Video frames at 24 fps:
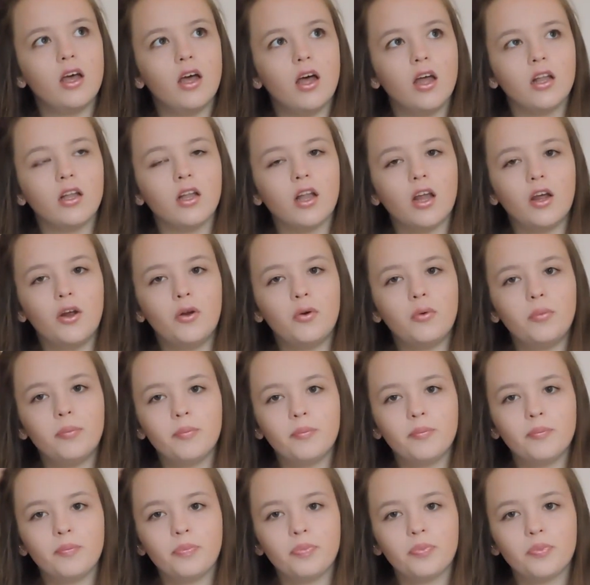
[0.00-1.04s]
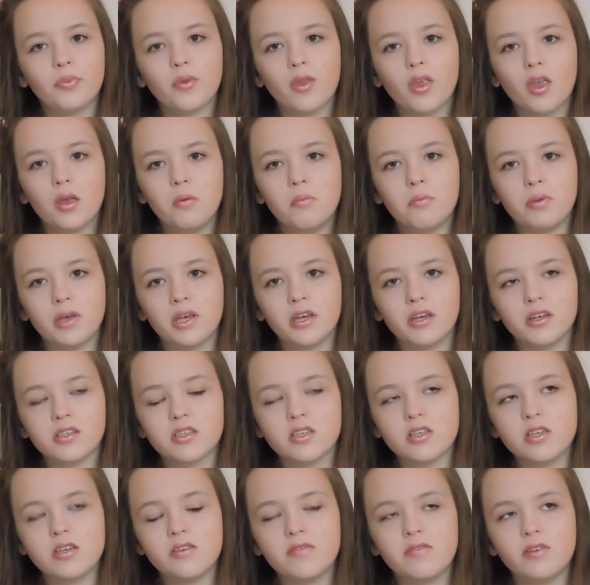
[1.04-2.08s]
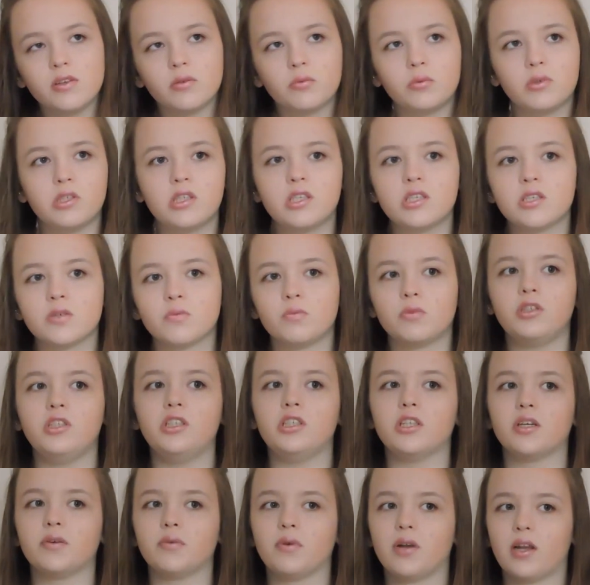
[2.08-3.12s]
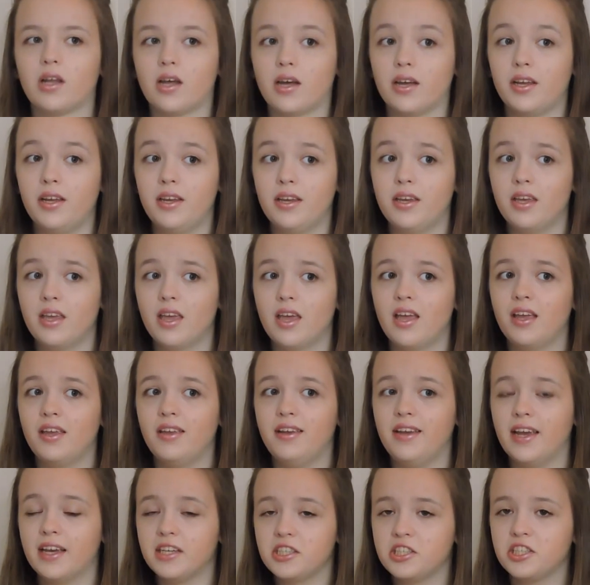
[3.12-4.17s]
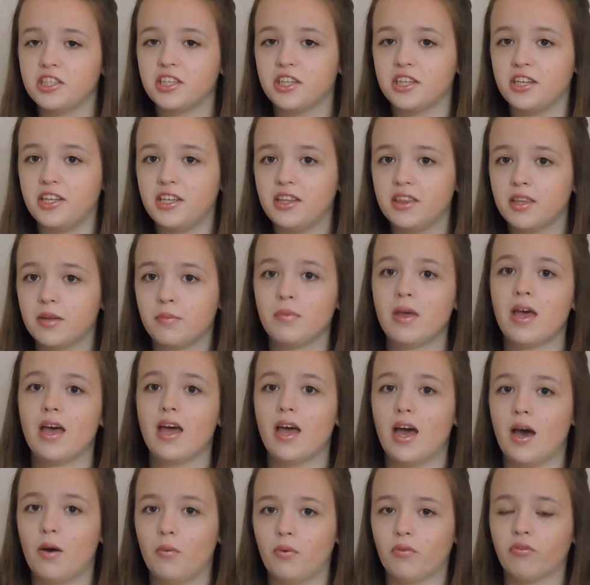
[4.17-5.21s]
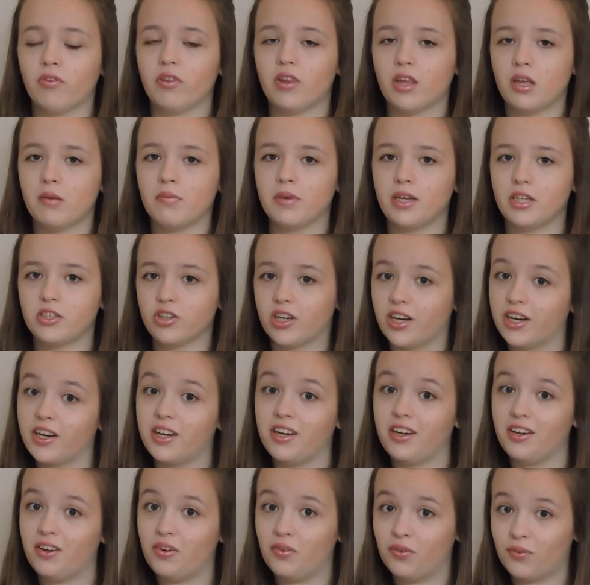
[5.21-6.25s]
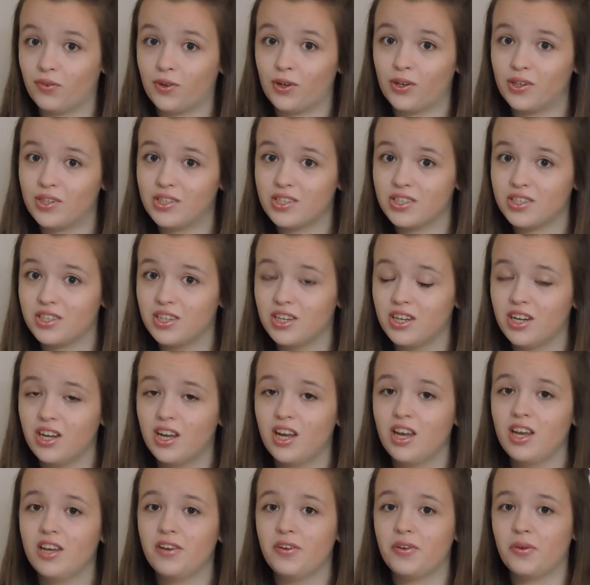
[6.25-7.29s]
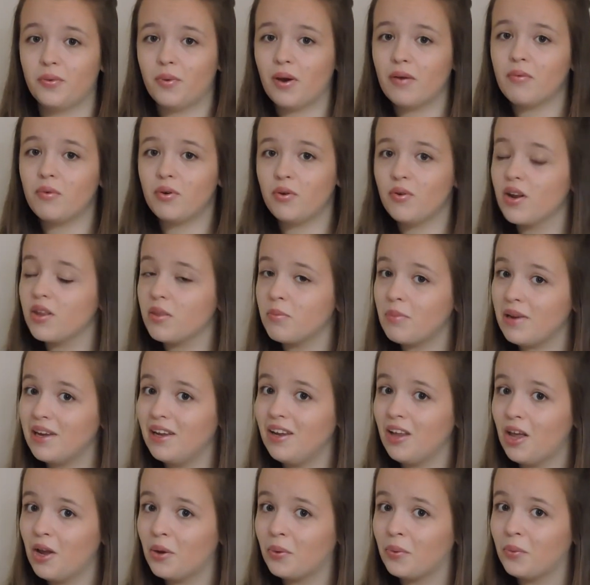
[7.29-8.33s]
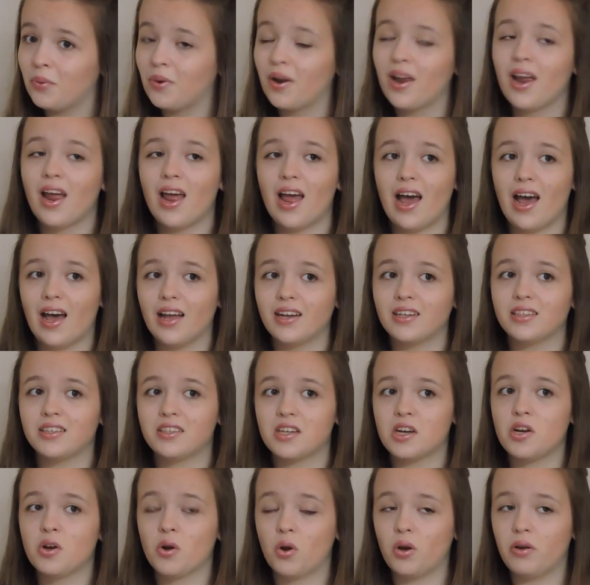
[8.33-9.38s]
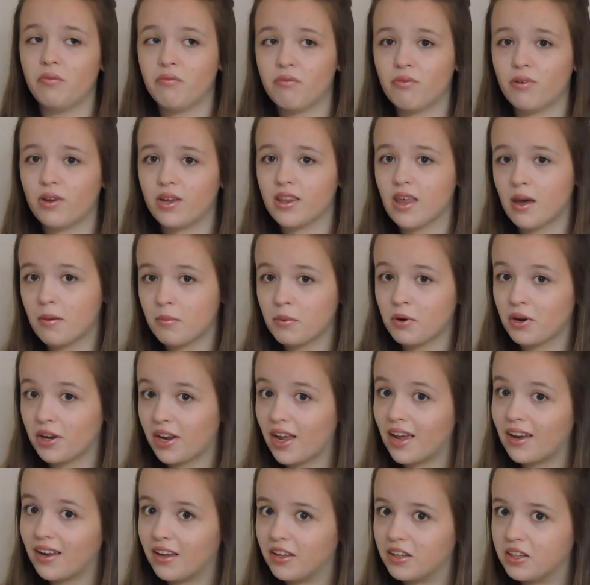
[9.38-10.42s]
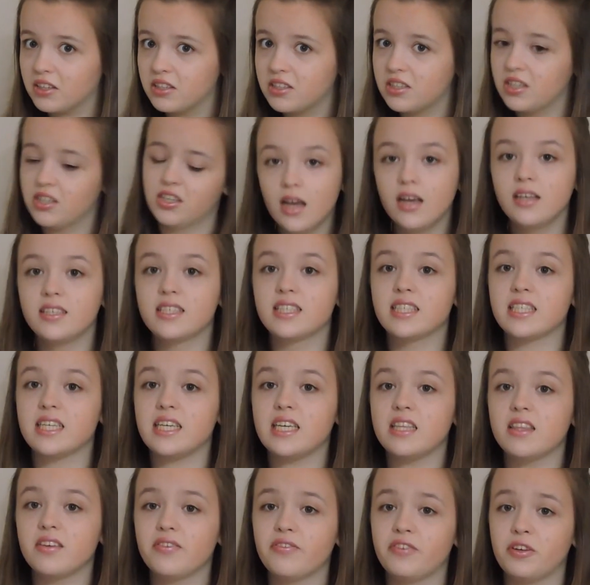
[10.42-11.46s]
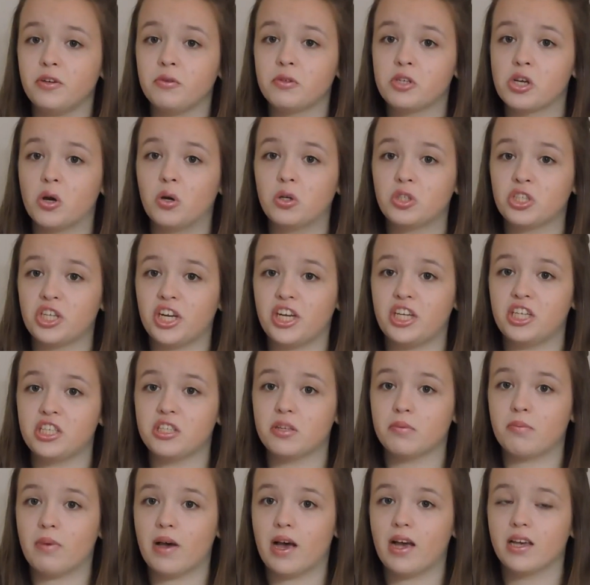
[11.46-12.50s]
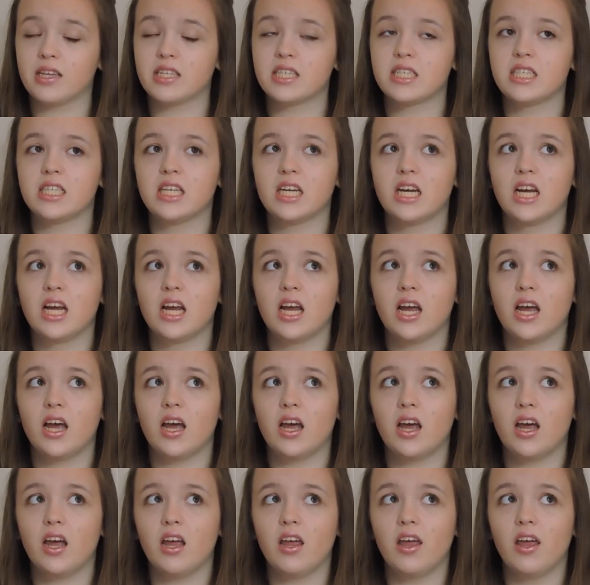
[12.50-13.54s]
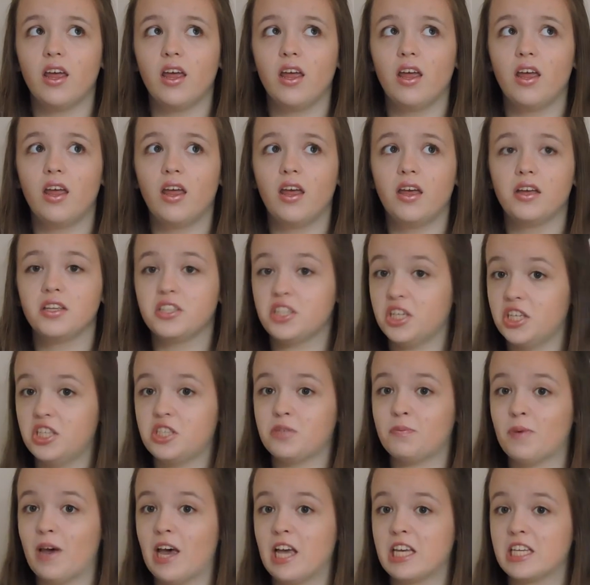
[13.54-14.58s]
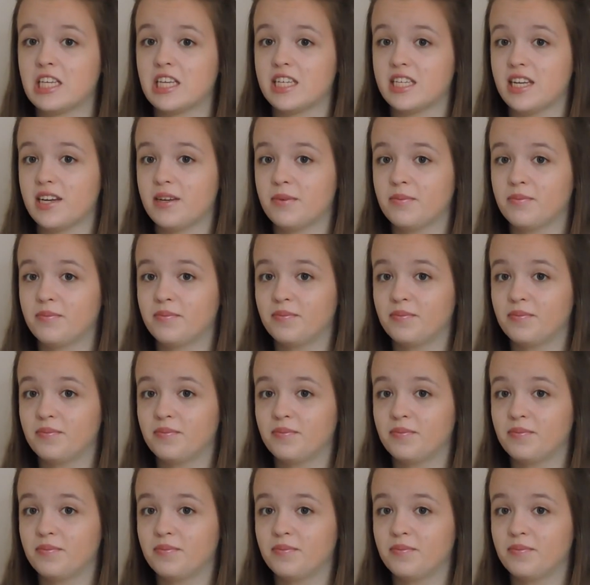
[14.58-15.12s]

Alone, because if you're with someone you don't like, yes, you can eat them, however they may try and eat you first. So I would rather be alone and not in fear that I'm going to get killed. See the future or change the past? Change the past.